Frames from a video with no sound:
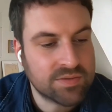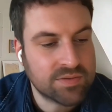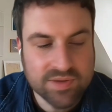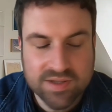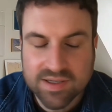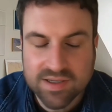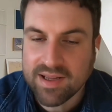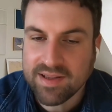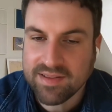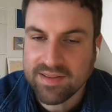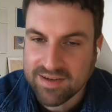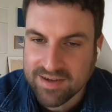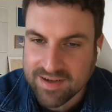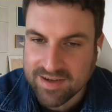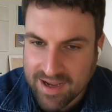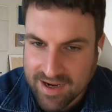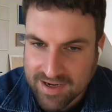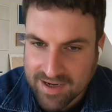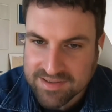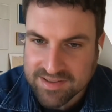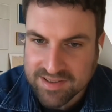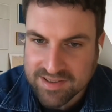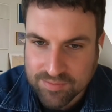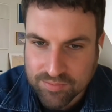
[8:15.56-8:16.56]
Something like the
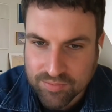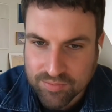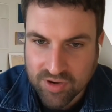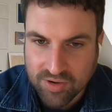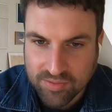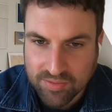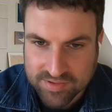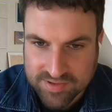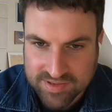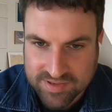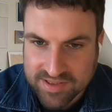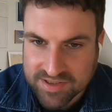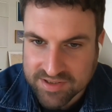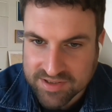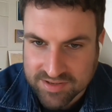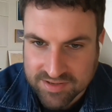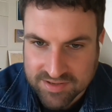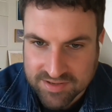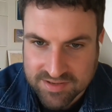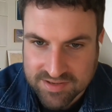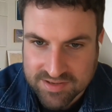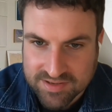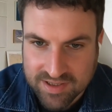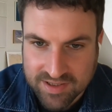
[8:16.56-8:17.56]
19
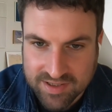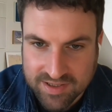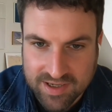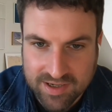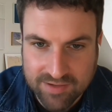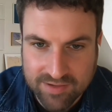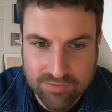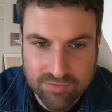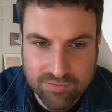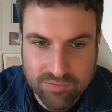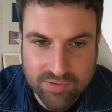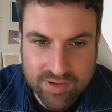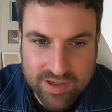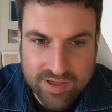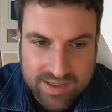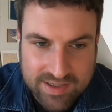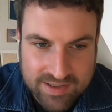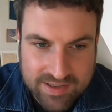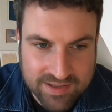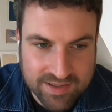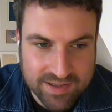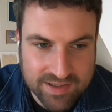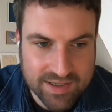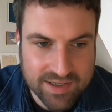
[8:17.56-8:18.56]
propositions, like I
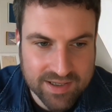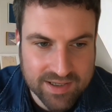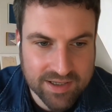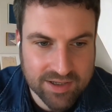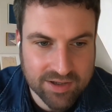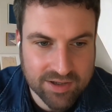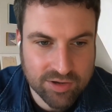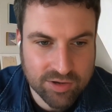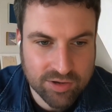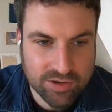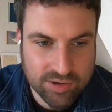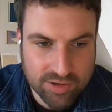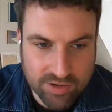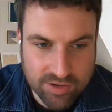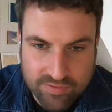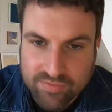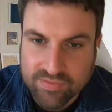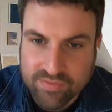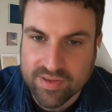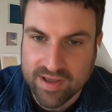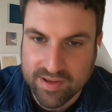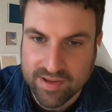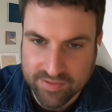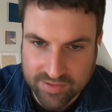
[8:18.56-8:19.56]
really love
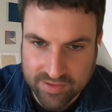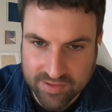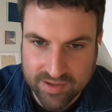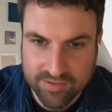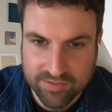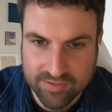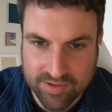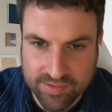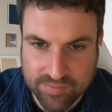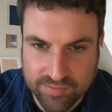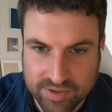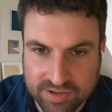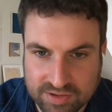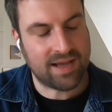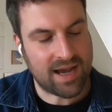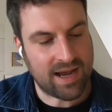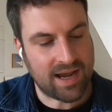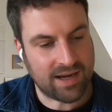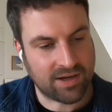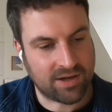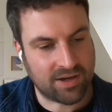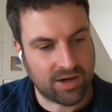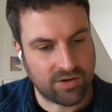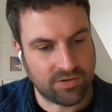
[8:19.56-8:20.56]
that theory.
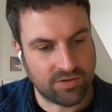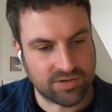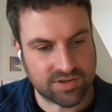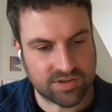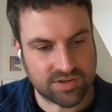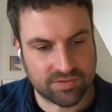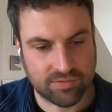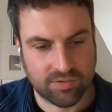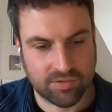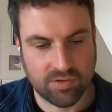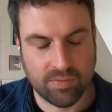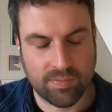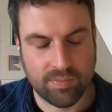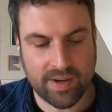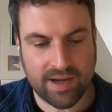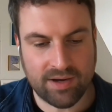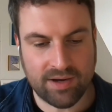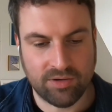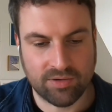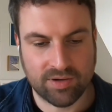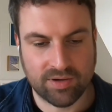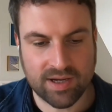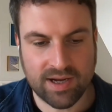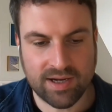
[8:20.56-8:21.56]
That goes through
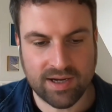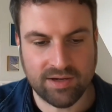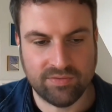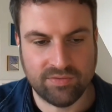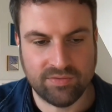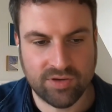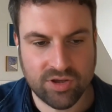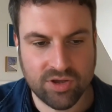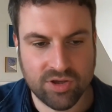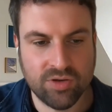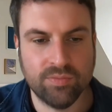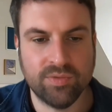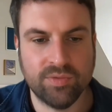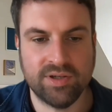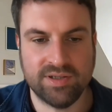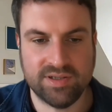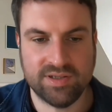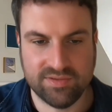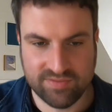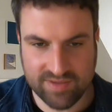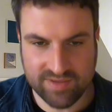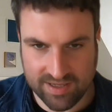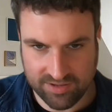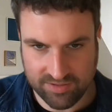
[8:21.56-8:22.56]
about kind of human
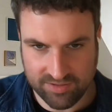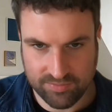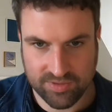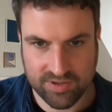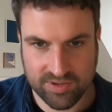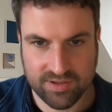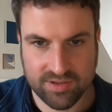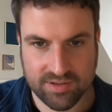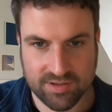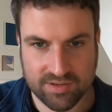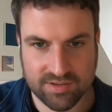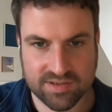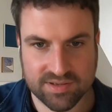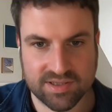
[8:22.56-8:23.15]
development.